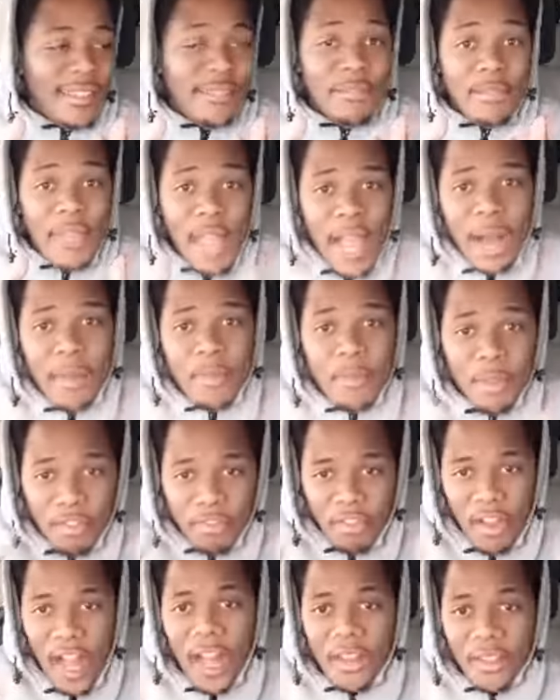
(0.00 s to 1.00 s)
now I'm the
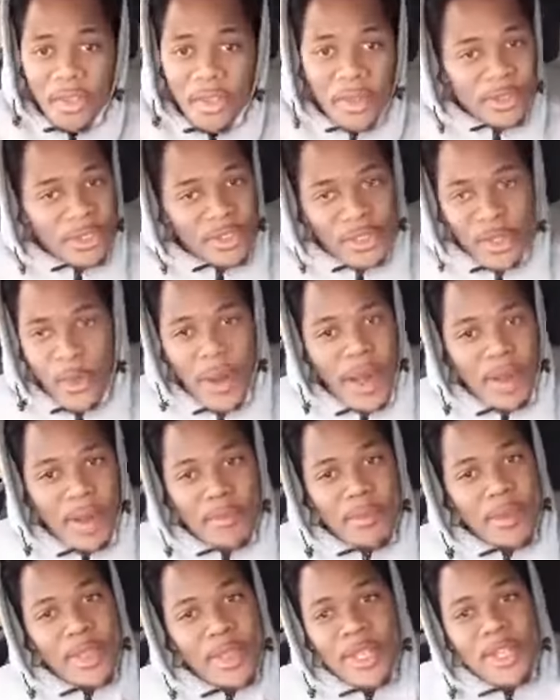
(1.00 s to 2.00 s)
father, so I
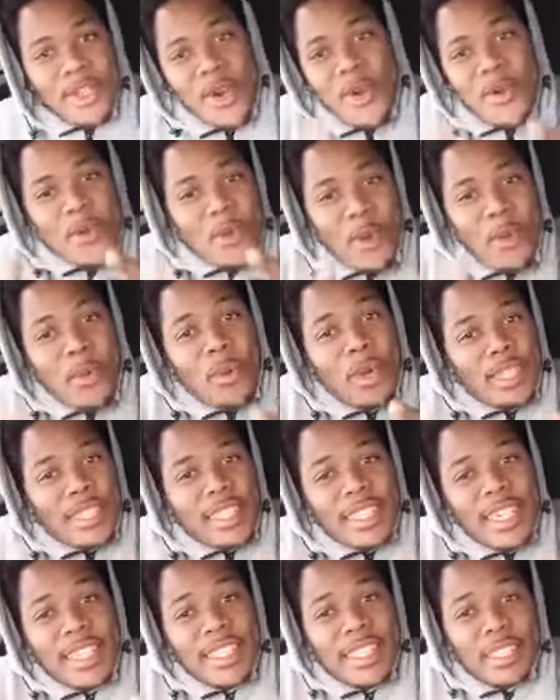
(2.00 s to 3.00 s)
really don't know what
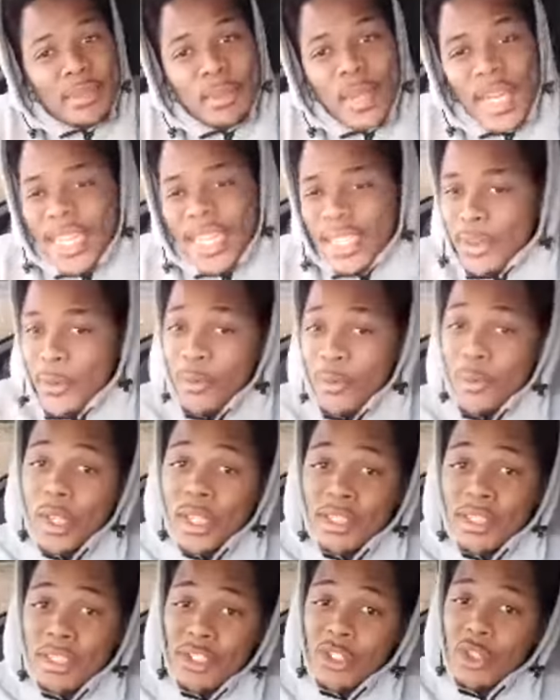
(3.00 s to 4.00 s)
to expect,
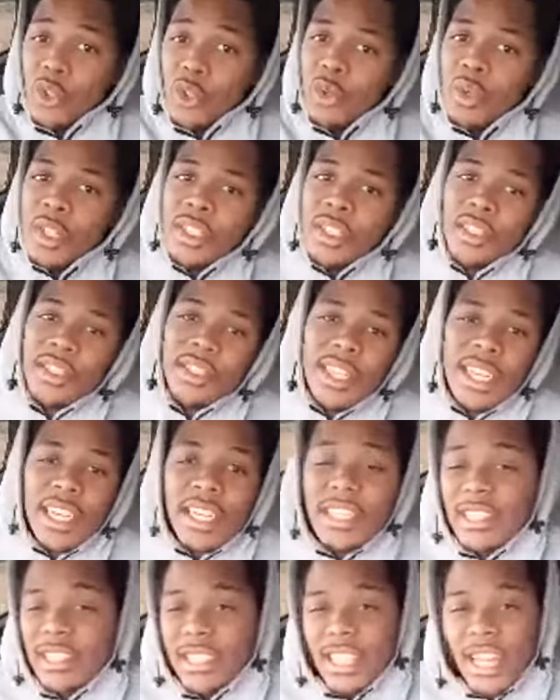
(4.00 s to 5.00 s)
what to do, what to
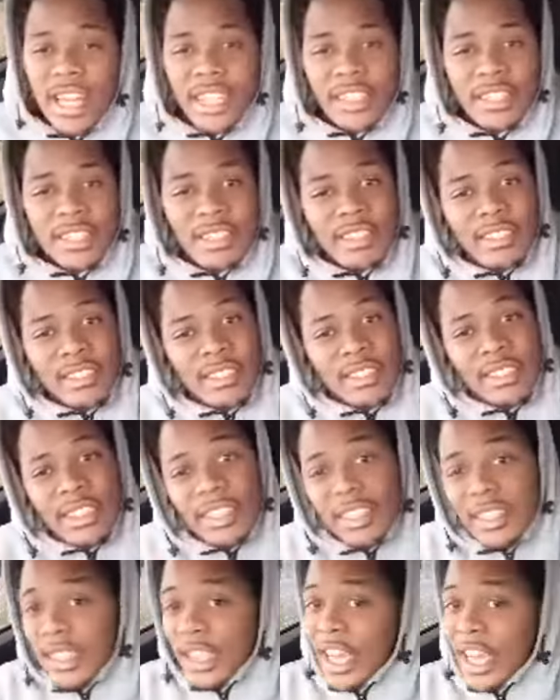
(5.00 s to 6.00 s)
think. Should I just
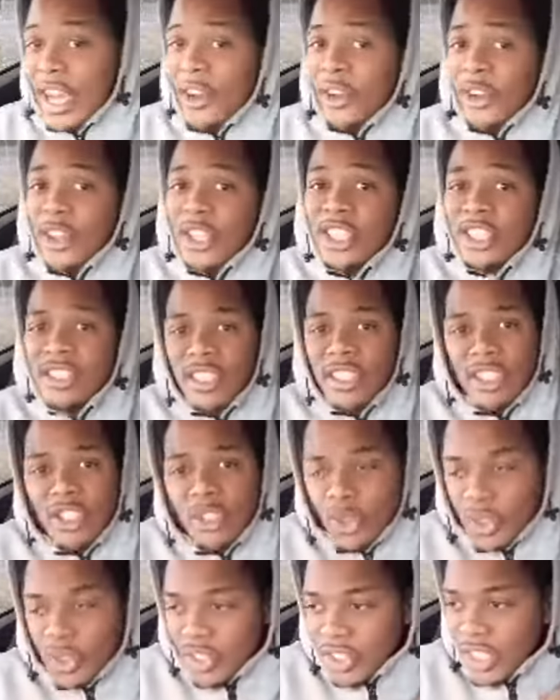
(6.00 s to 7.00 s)
let her
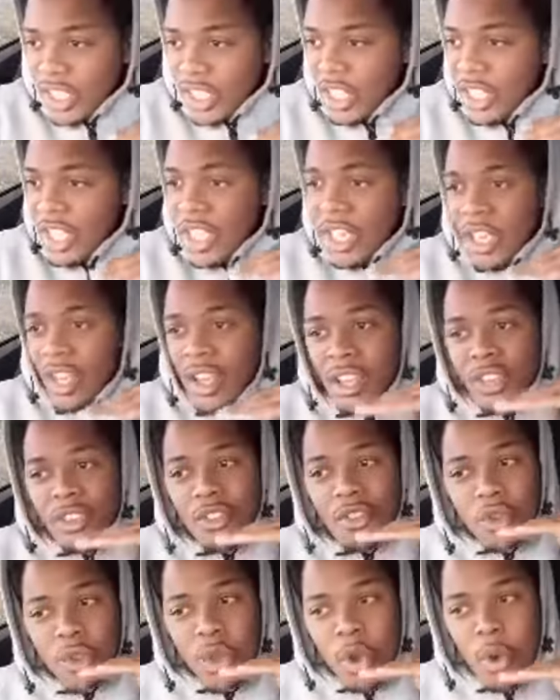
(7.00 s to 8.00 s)
continuously,
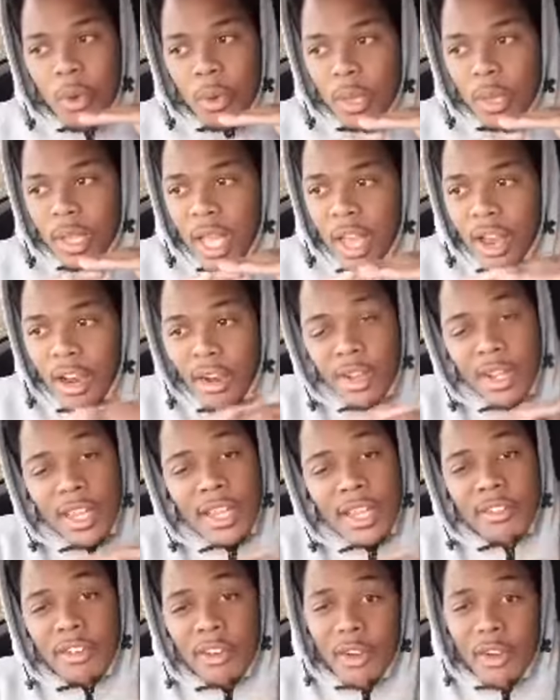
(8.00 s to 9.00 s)
let her
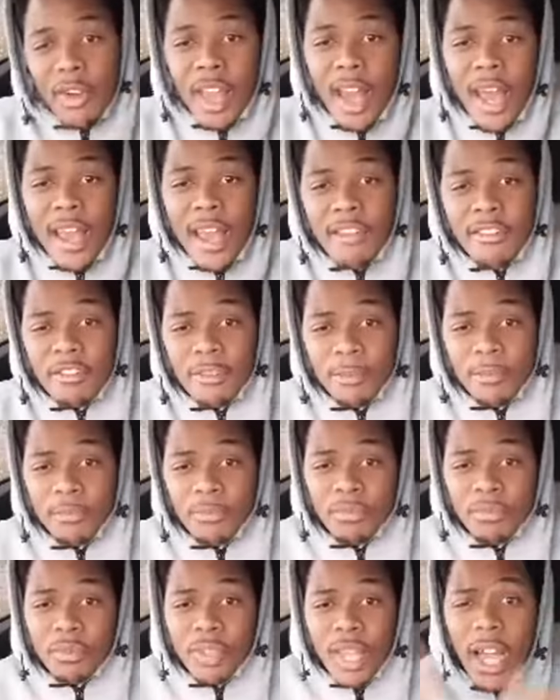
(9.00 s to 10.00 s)
live her life?
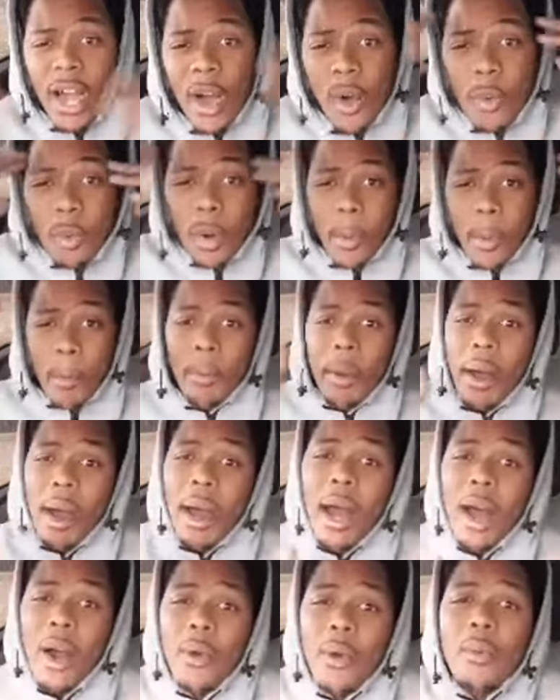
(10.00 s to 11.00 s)
I don't
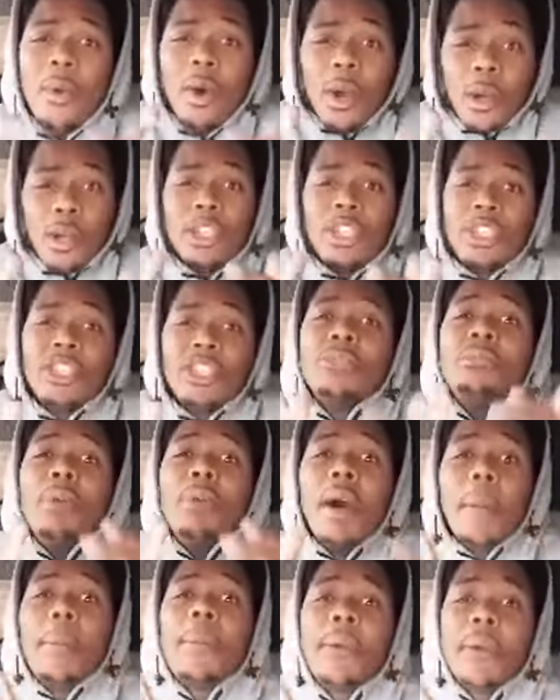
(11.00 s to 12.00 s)
want her to just
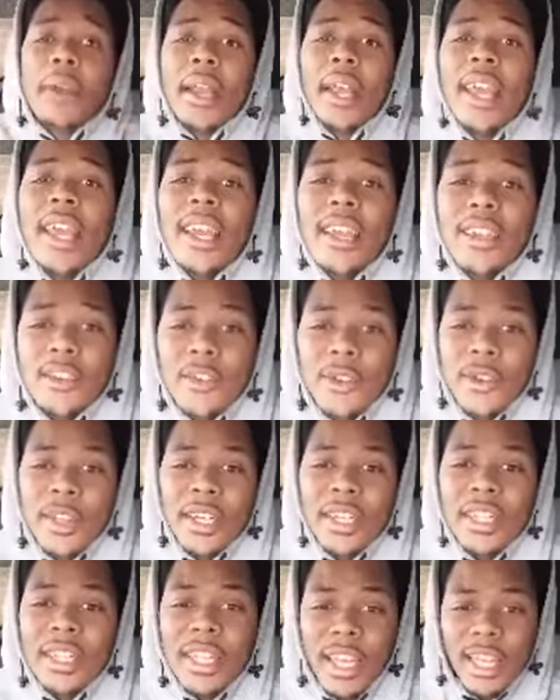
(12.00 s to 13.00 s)
bump her head or
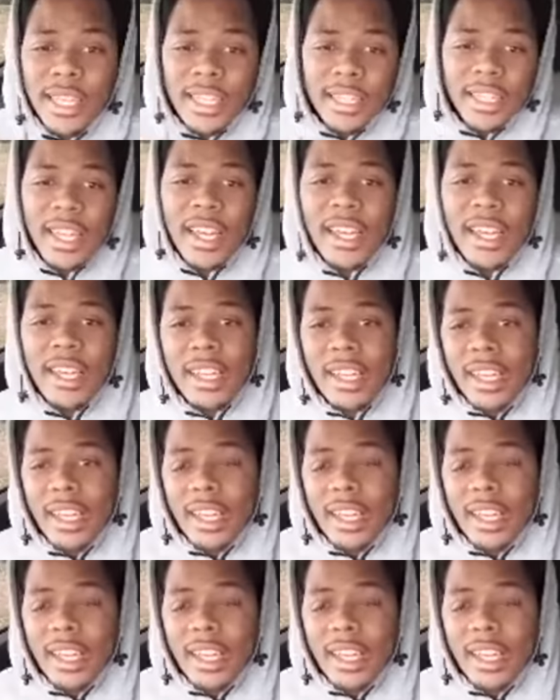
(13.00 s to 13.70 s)
nothing like that.